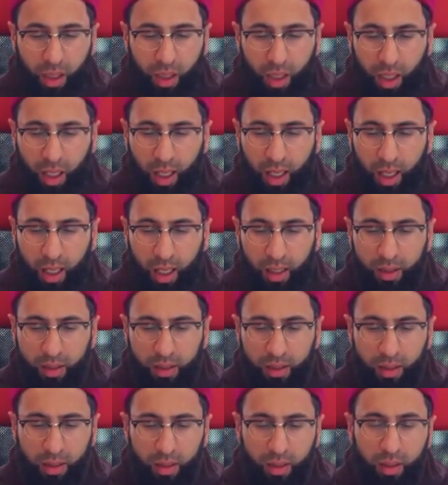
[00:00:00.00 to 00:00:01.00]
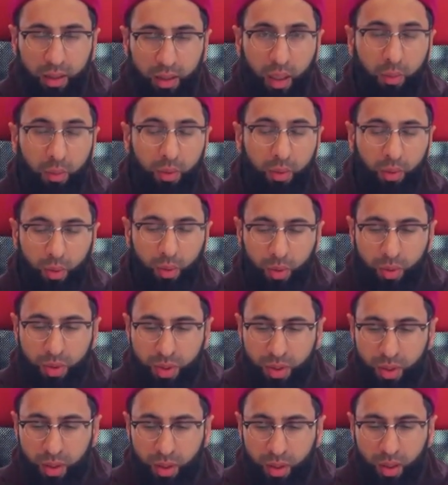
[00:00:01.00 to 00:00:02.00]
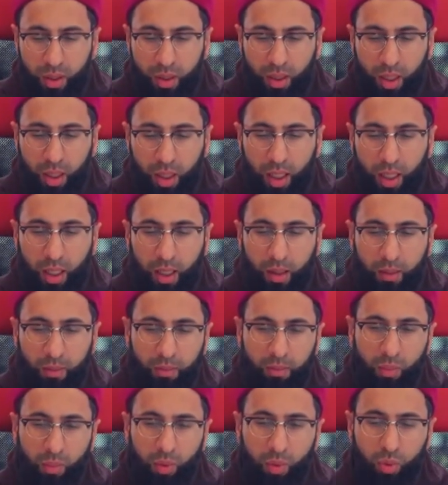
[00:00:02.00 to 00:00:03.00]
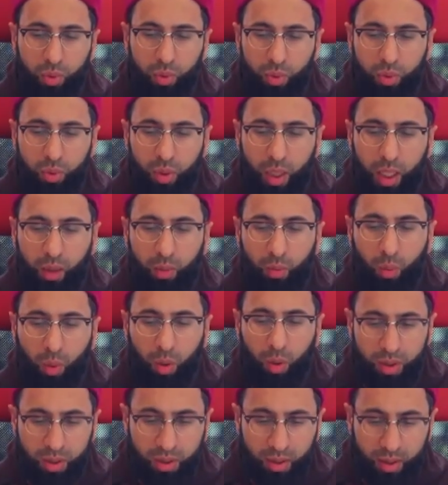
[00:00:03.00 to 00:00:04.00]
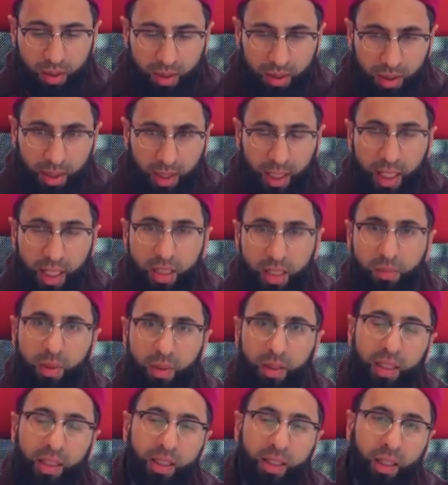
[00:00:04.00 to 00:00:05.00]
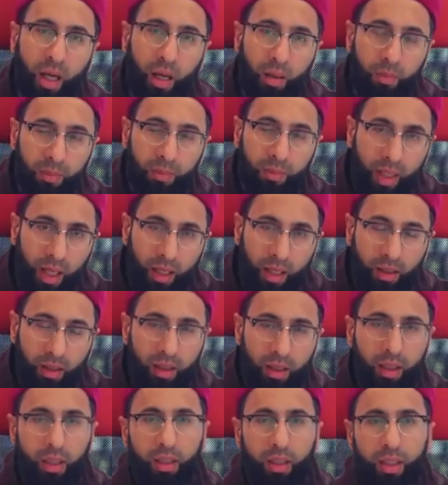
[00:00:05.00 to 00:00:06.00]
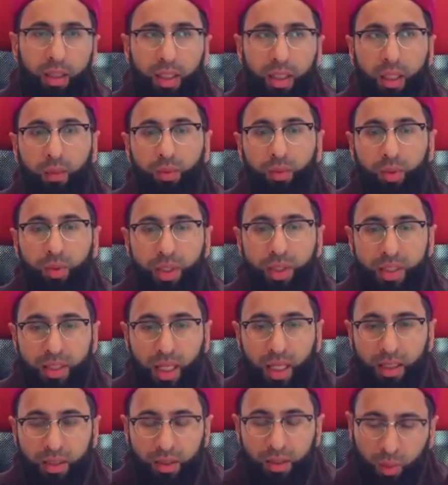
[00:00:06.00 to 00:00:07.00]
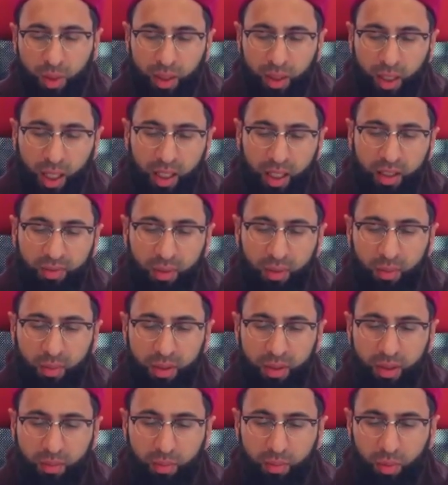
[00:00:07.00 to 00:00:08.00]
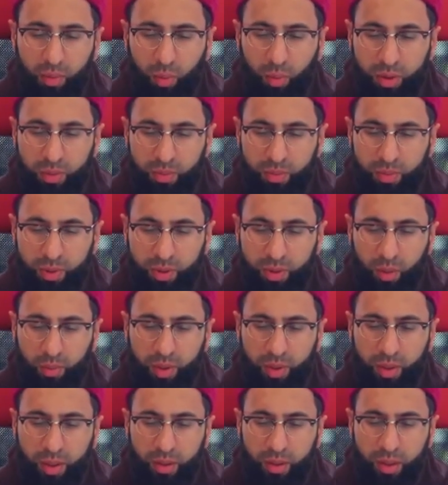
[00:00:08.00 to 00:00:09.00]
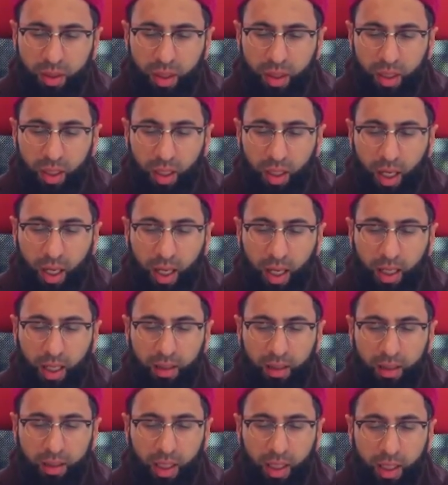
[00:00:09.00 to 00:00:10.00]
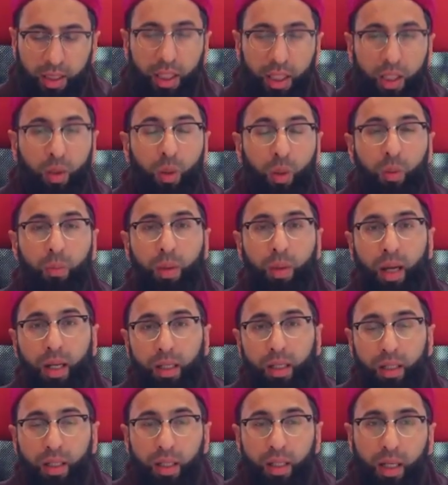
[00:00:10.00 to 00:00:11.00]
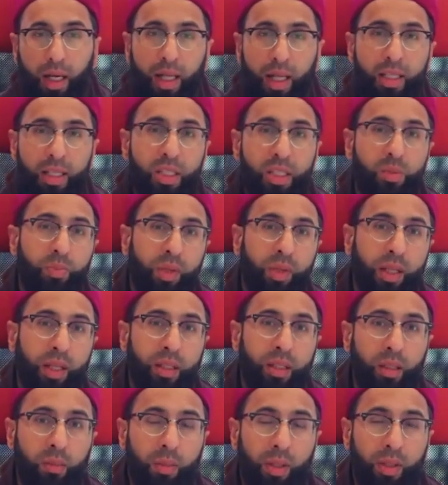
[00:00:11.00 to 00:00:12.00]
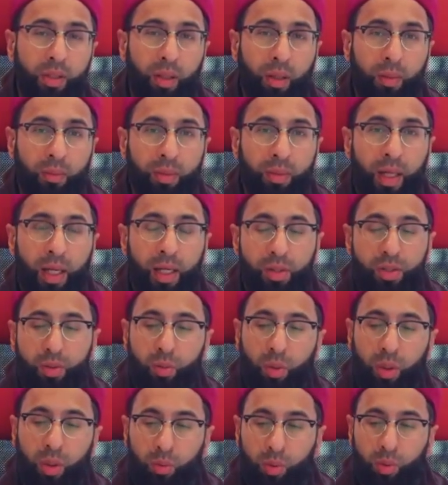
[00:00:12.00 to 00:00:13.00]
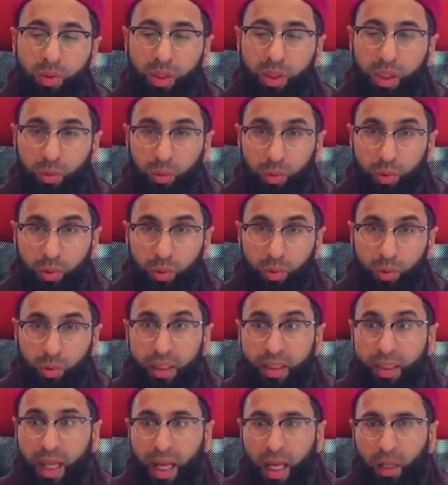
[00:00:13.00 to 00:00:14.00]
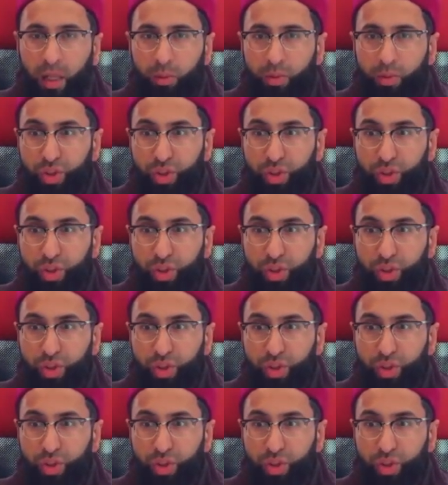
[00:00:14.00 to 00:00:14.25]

and there were those who it wasn't the case, but they'd come there, they'd come to these lands where the Hanafi madhab was predominant, and then they'd go back and spread the madhab there. So one was, it was already there, it was